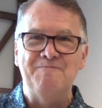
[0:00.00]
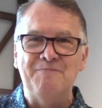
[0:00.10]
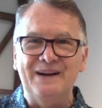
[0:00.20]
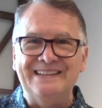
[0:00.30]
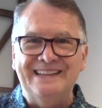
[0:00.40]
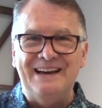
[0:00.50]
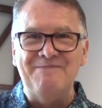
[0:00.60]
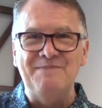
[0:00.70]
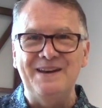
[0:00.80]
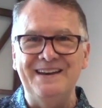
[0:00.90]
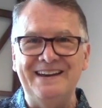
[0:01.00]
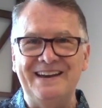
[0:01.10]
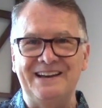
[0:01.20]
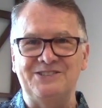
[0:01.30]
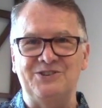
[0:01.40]
But let me
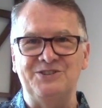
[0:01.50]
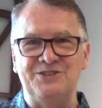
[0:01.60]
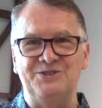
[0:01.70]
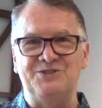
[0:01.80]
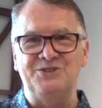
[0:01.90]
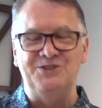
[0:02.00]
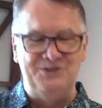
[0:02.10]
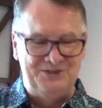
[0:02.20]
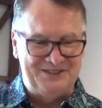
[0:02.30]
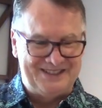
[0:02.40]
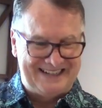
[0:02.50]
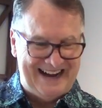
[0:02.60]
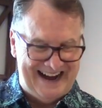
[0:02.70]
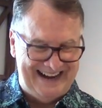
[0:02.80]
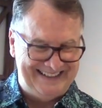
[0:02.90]
introduce you to
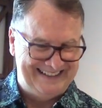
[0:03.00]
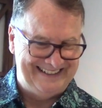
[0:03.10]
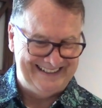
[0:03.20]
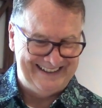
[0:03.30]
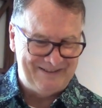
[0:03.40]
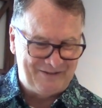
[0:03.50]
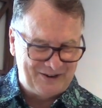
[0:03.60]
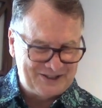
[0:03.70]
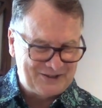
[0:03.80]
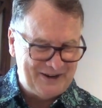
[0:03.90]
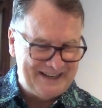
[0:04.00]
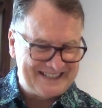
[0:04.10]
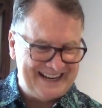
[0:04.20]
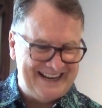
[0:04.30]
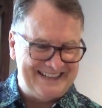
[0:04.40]
God. Verse 3
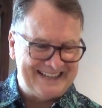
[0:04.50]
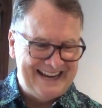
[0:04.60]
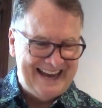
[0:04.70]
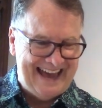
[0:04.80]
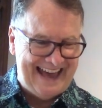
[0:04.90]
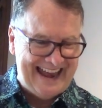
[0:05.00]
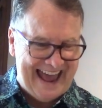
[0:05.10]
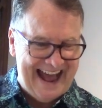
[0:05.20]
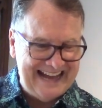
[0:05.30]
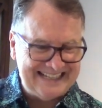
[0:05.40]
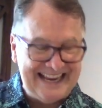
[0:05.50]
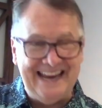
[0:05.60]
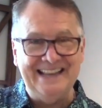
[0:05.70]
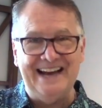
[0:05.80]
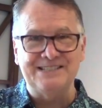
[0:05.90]
says, And as
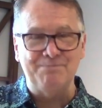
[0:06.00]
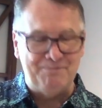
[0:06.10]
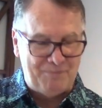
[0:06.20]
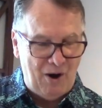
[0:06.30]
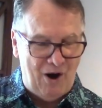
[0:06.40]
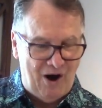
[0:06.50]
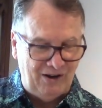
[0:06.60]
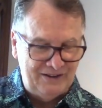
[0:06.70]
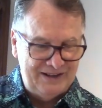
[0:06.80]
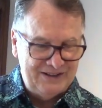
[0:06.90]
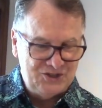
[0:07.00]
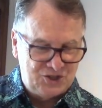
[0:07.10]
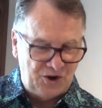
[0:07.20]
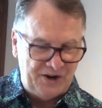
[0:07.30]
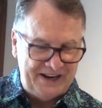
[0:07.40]
he, that's Paul,
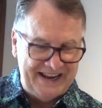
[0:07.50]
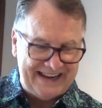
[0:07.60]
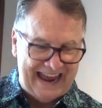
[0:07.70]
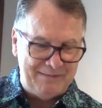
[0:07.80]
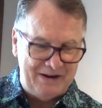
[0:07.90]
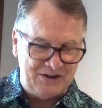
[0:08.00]
journeyed, he came near